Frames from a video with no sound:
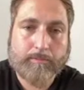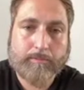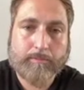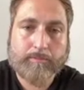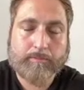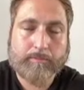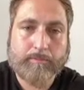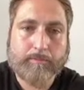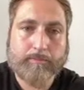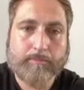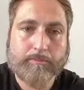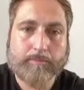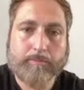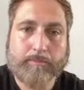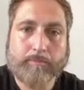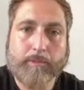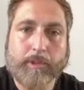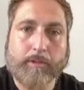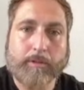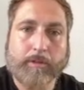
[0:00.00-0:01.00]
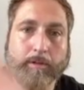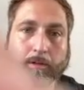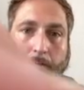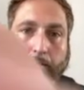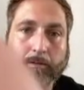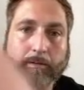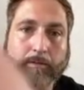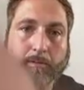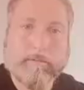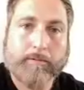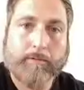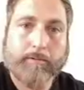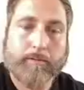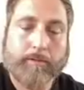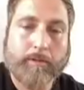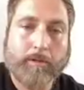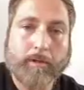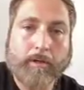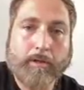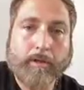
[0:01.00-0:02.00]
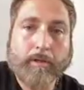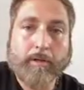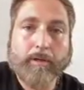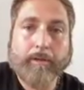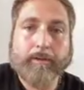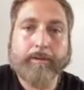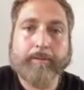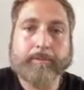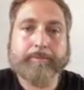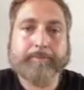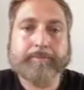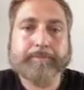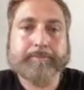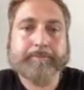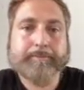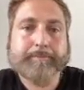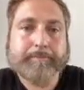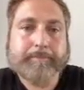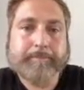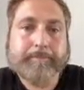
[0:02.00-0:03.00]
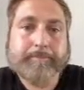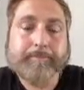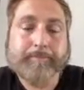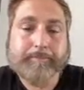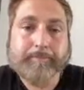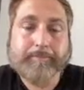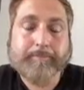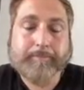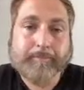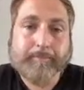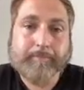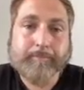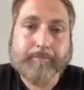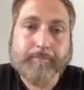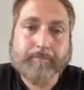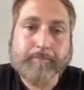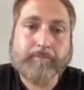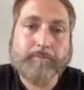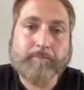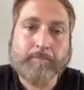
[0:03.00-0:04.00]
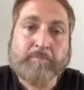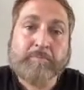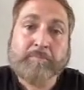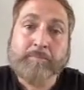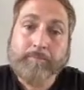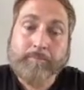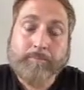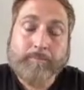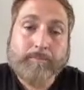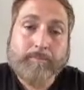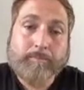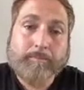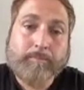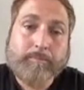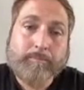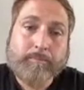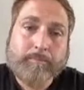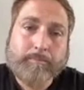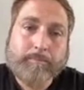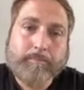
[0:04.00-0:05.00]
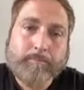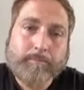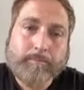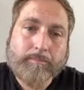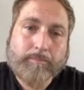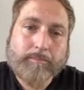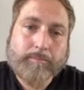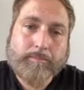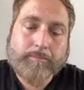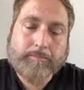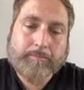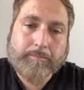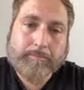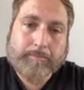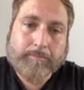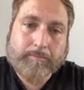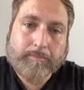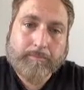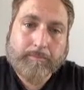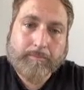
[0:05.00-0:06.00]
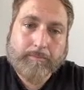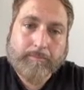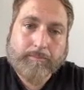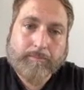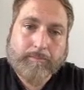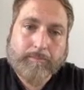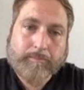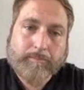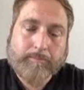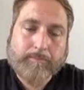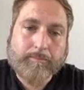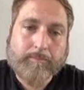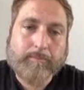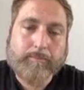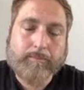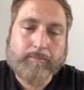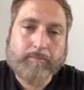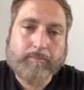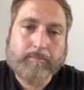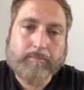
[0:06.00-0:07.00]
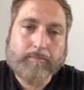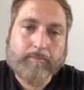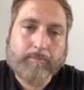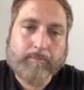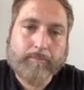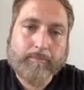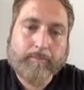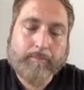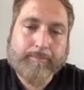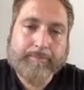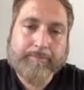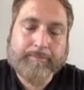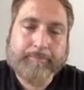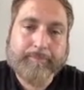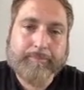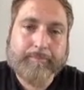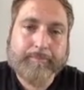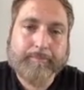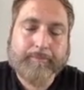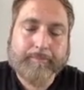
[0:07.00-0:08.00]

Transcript: (not speaking)